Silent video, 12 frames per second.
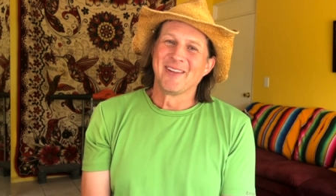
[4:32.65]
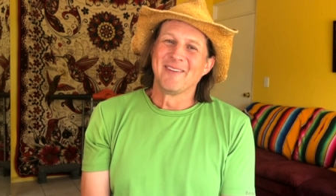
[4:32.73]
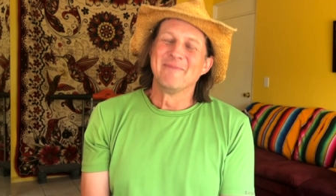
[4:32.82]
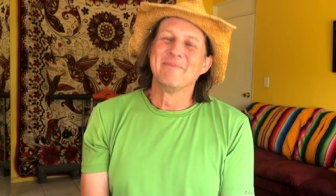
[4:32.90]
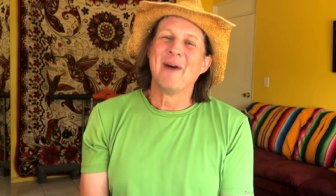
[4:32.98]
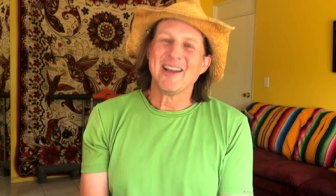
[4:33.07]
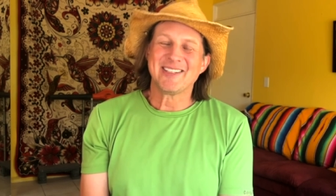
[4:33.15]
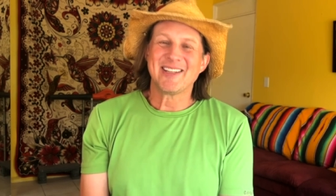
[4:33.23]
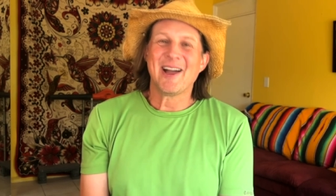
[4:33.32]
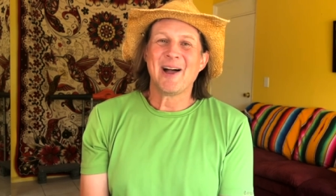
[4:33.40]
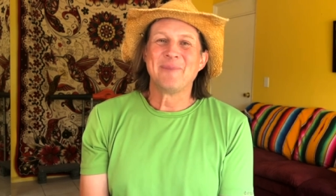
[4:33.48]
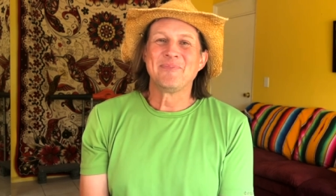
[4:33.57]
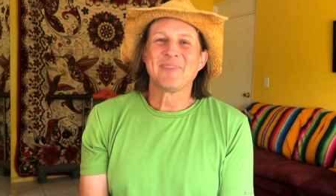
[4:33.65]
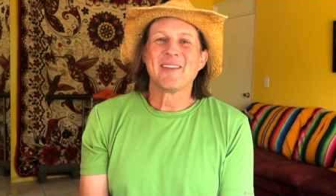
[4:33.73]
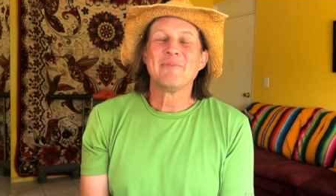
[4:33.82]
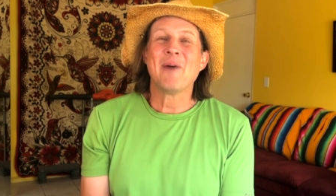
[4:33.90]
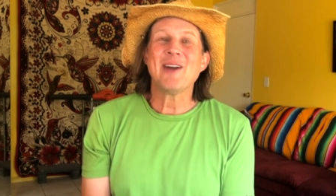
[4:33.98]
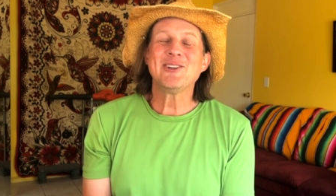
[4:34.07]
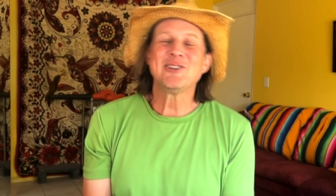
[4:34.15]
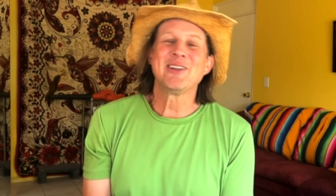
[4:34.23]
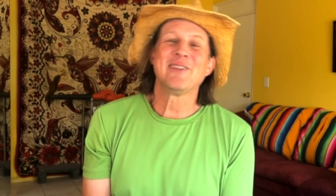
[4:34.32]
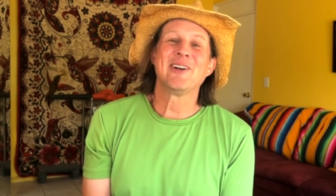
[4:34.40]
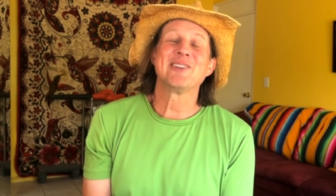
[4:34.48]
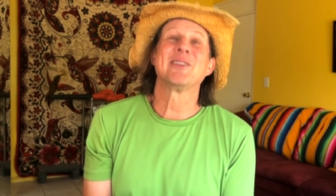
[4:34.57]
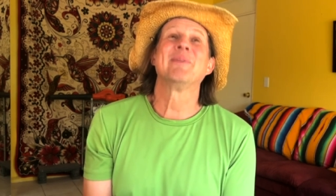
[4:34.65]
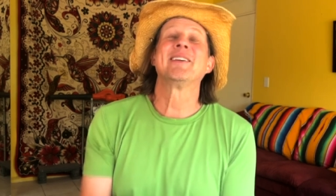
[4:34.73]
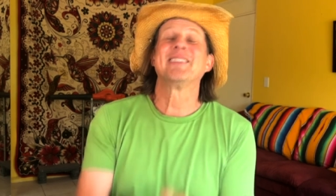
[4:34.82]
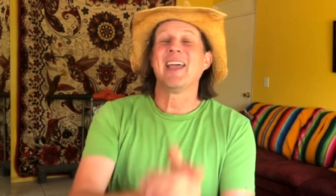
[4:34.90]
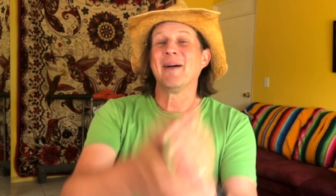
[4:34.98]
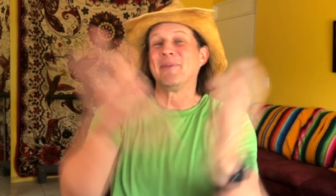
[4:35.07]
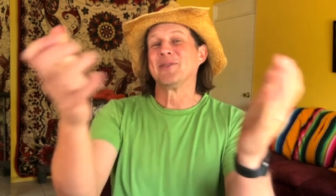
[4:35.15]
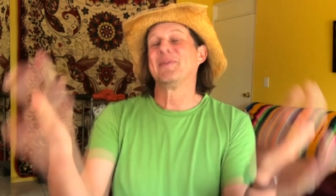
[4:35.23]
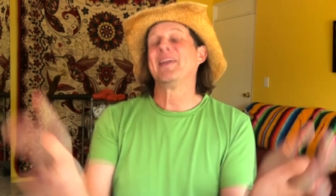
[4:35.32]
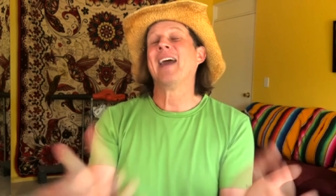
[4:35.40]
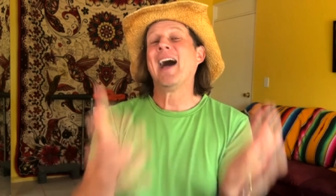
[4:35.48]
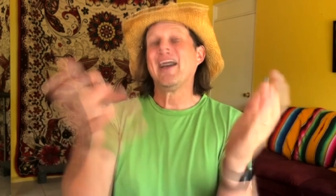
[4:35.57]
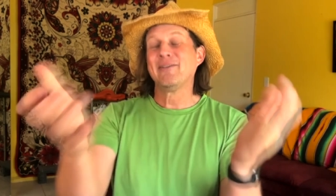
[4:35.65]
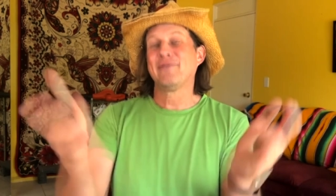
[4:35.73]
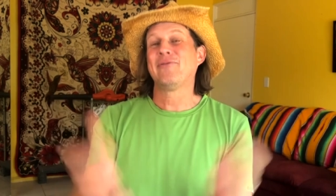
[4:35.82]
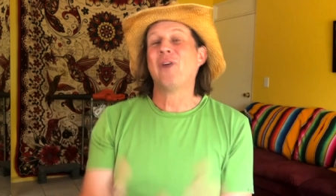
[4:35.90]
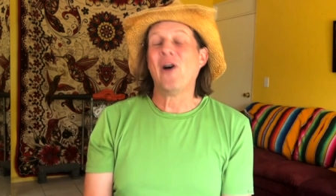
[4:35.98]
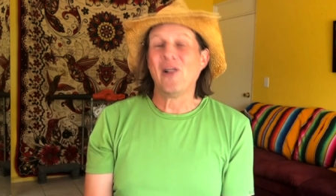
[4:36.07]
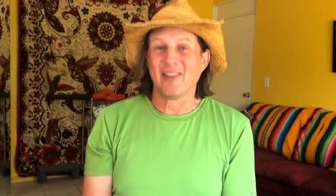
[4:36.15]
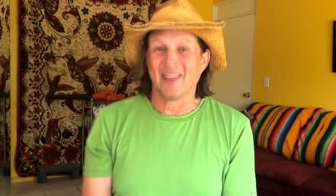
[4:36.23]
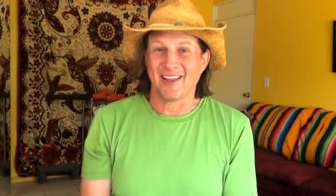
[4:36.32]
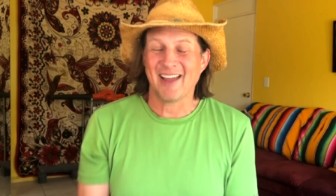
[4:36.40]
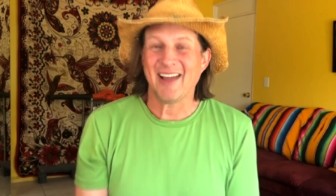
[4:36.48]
But um, why don't you give us some examples beyond falling?